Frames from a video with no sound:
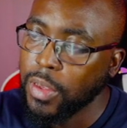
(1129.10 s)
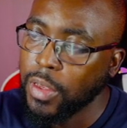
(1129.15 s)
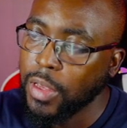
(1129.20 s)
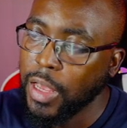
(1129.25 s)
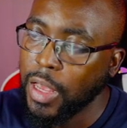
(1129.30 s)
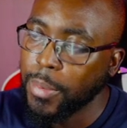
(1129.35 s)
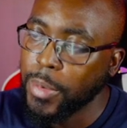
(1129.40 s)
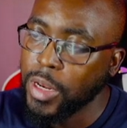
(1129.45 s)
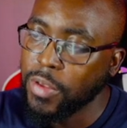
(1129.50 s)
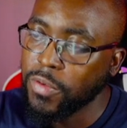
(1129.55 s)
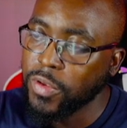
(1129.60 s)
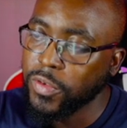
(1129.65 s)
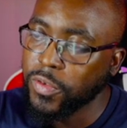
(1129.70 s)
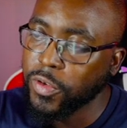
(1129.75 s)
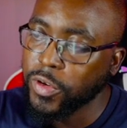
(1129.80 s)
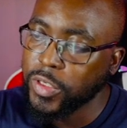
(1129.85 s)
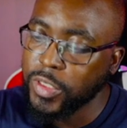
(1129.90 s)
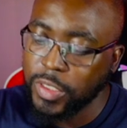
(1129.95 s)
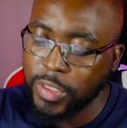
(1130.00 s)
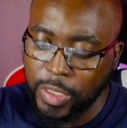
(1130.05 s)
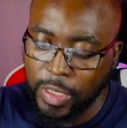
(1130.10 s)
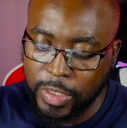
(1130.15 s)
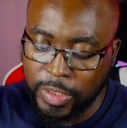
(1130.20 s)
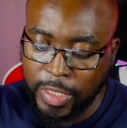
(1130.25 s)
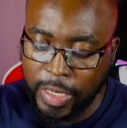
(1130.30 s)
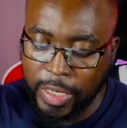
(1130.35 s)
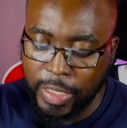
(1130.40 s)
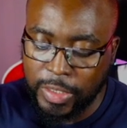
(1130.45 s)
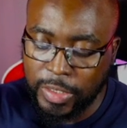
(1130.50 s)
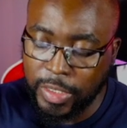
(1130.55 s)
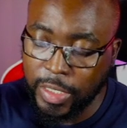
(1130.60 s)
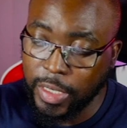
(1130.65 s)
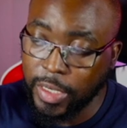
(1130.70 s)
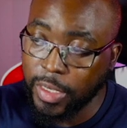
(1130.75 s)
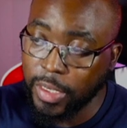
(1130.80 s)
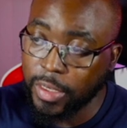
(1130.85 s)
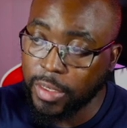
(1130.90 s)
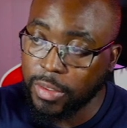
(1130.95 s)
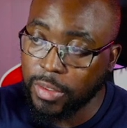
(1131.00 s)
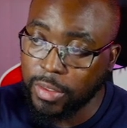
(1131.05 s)
I believe it's verse 6,
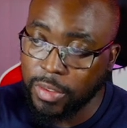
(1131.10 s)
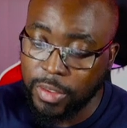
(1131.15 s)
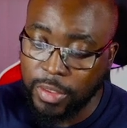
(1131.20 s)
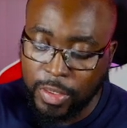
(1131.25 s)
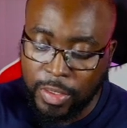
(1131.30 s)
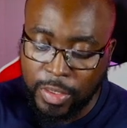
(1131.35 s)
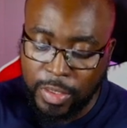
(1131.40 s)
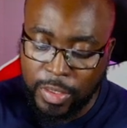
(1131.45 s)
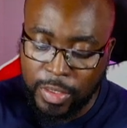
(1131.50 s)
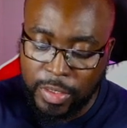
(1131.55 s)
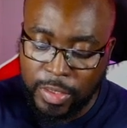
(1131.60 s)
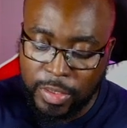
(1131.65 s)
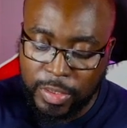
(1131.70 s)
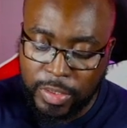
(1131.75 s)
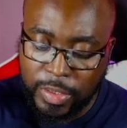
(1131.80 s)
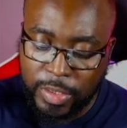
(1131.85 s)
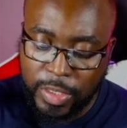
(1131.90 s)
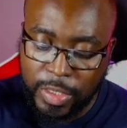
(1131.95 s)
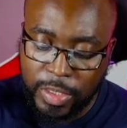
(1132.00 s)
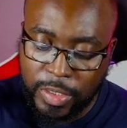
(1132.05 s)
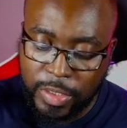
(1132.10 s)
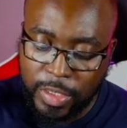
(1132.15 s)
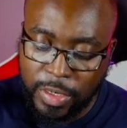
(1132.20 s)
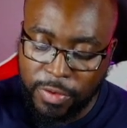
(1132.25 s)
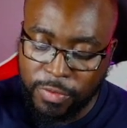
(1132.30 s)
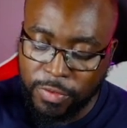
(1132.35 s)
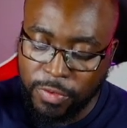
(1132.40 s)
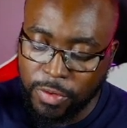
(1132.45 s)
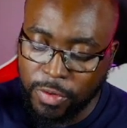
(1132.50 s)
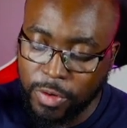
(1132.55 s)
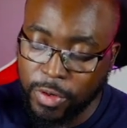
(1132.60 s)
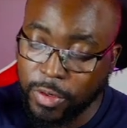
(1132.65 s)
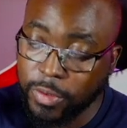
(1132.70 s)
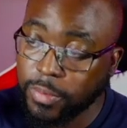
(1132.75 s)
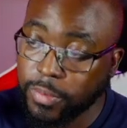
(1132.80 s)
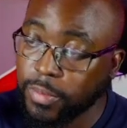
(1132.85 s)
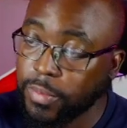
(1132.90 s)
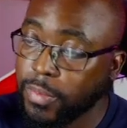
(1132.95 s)
Isaiah 64.